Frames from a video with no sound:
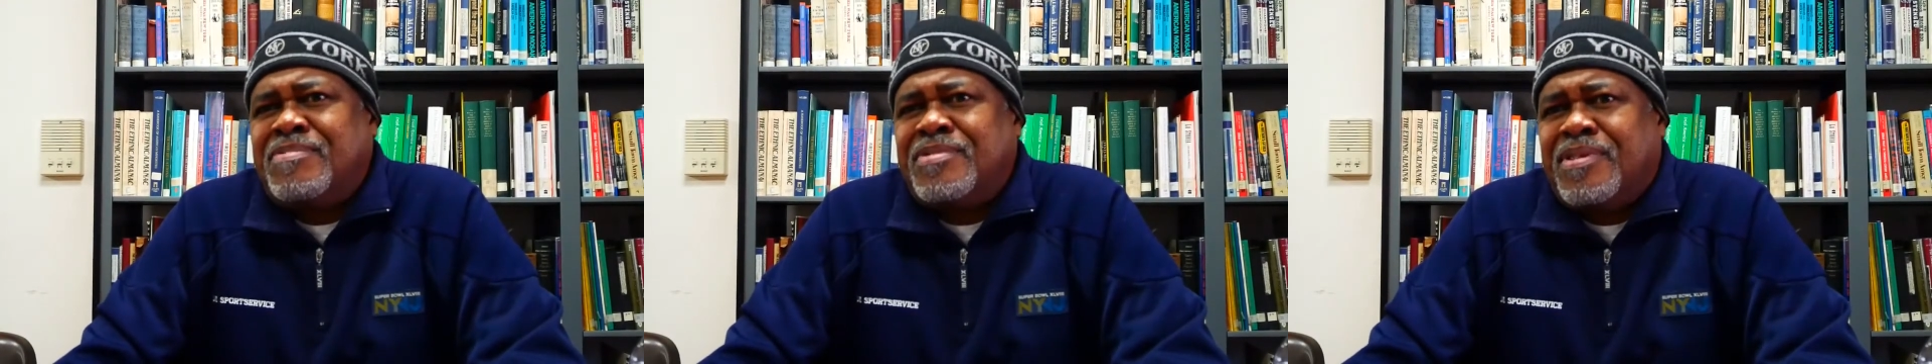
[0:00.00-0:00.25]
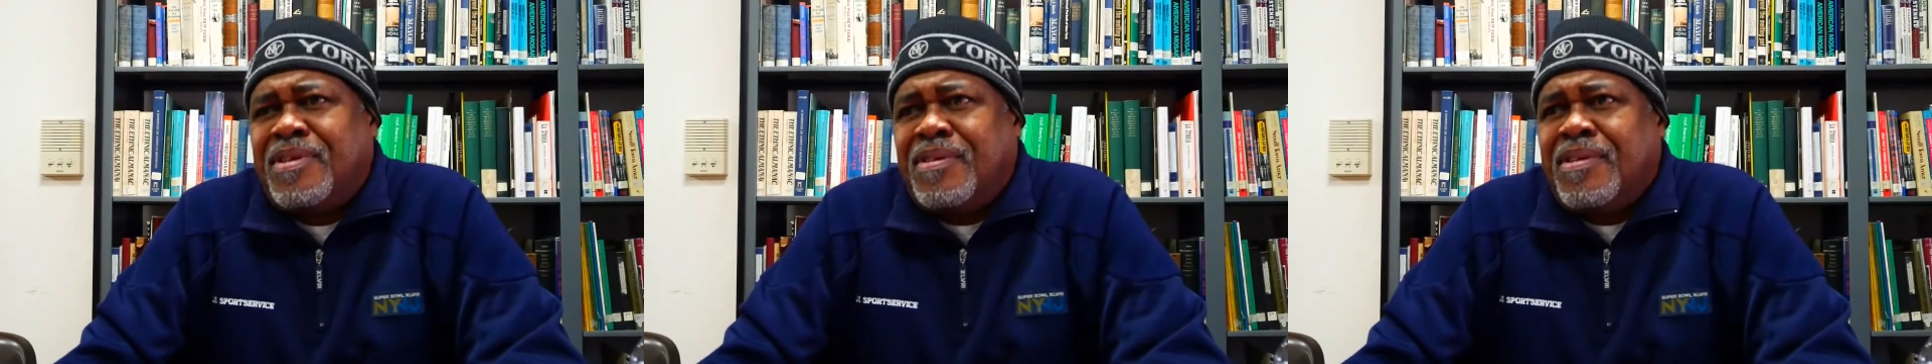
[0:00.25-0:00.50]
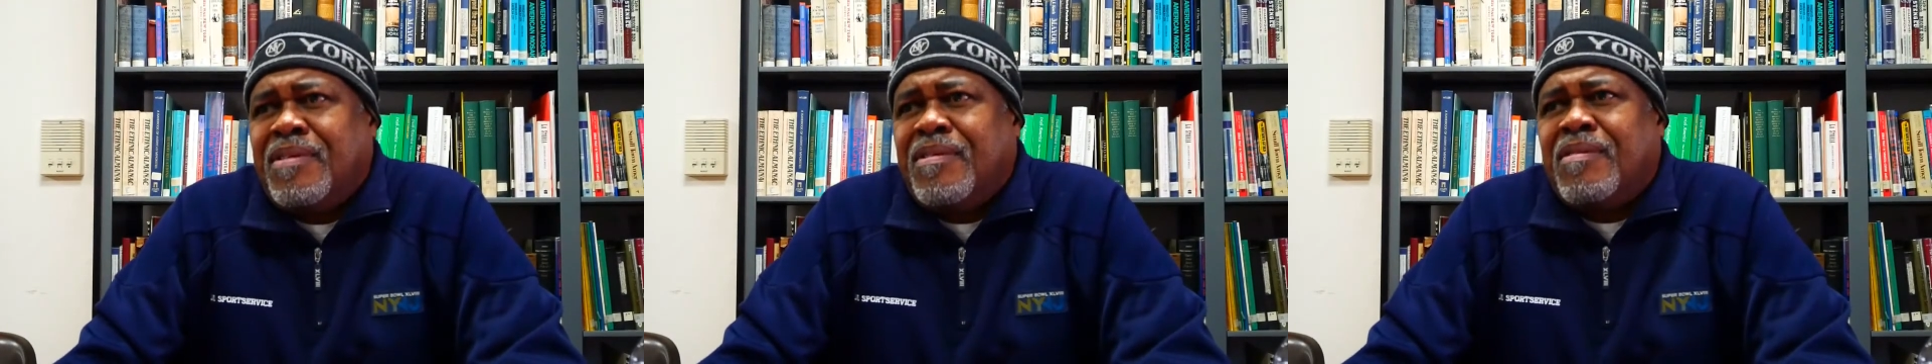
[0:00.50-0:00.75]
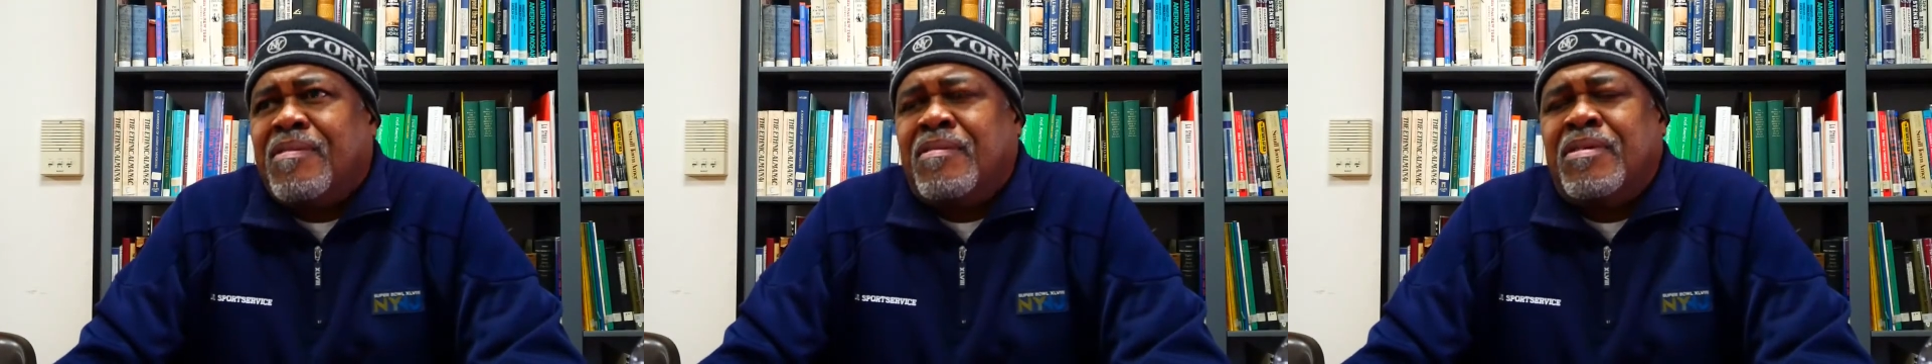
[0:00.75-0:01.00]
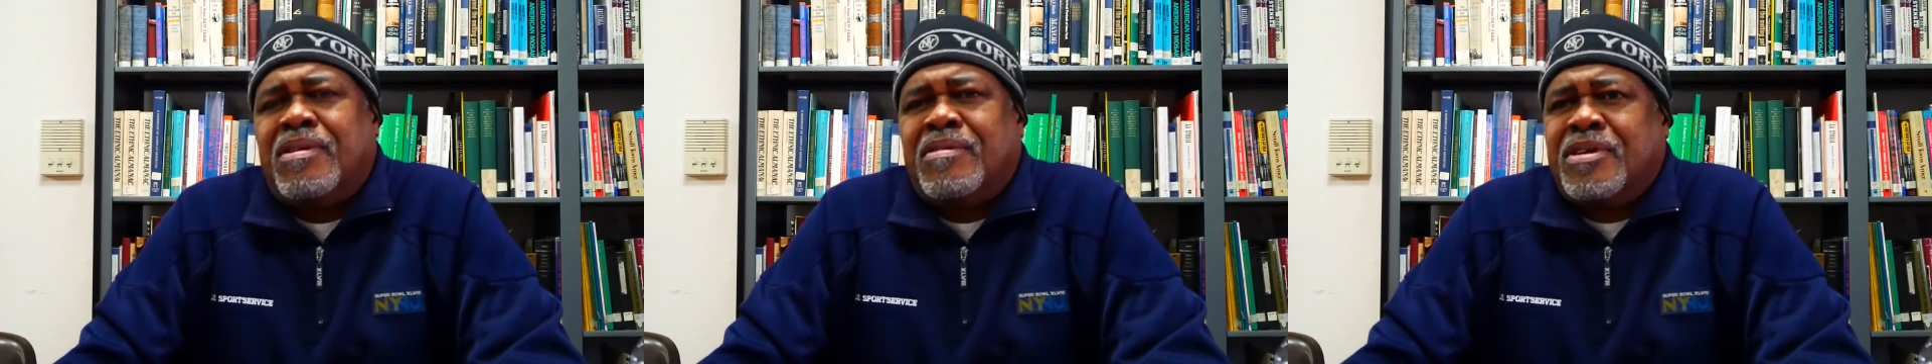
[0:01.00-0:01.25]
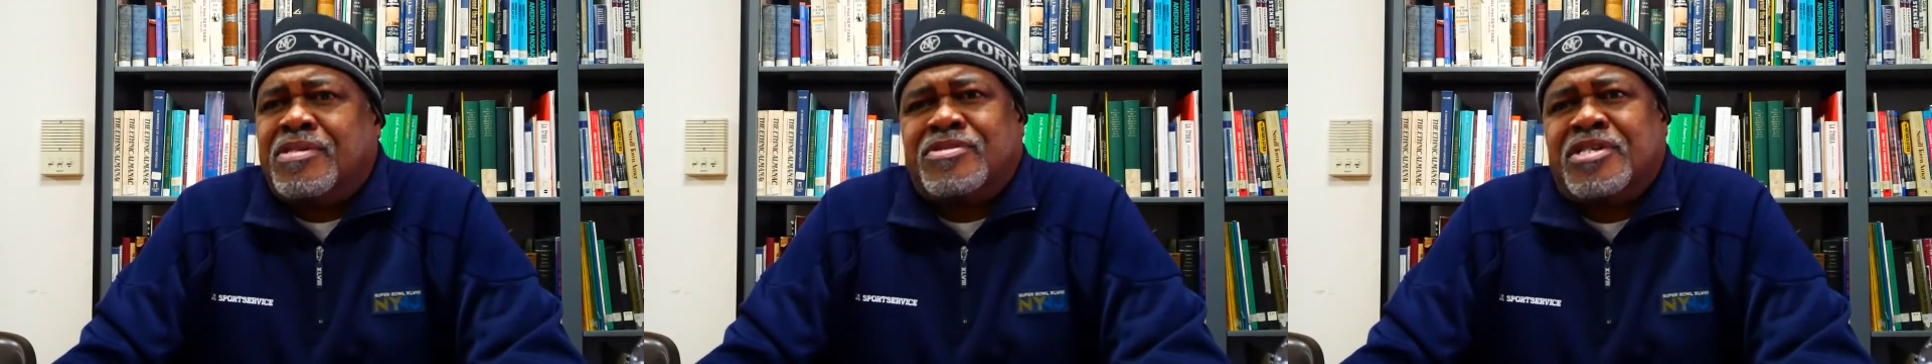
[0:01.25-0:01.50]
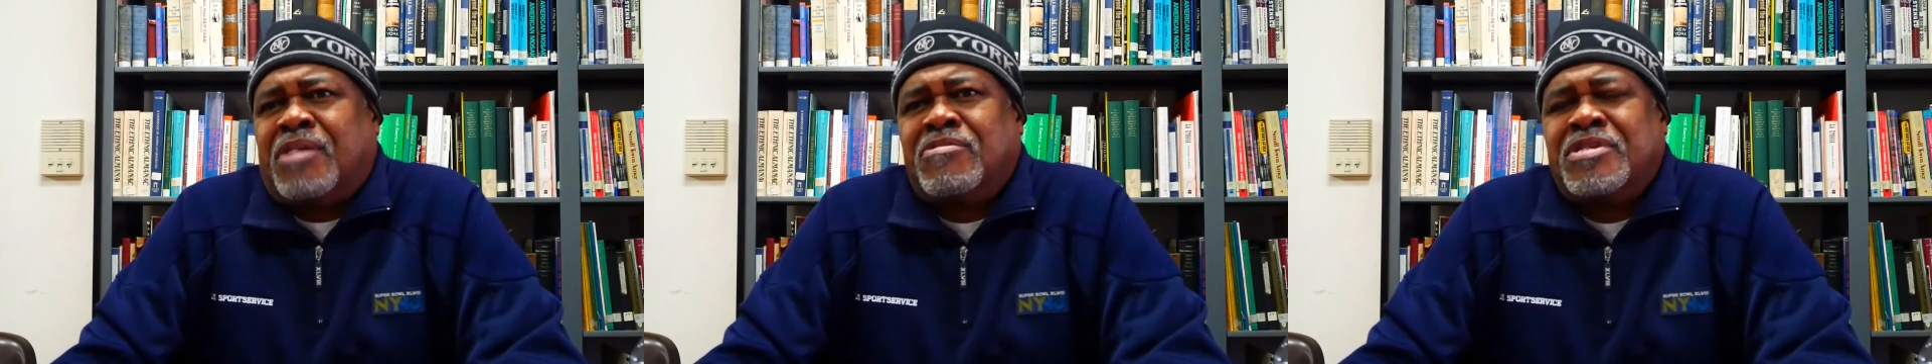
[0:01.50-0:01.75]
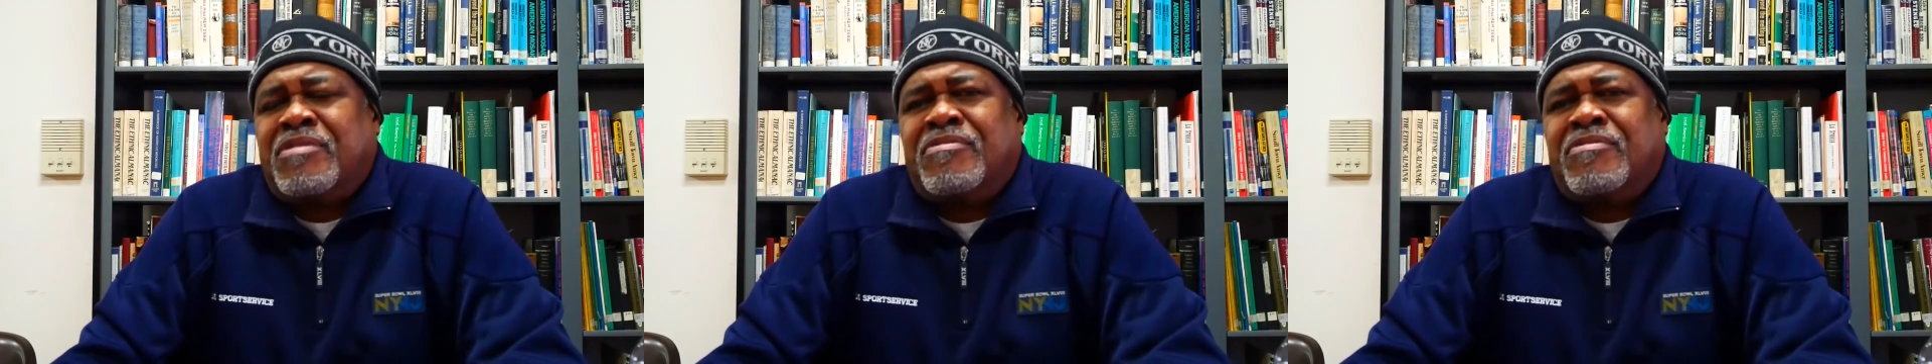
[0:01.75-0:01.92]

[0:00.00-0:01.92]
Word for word: In eighties, yeah, yeah, yeah, yeah. See, I wasn't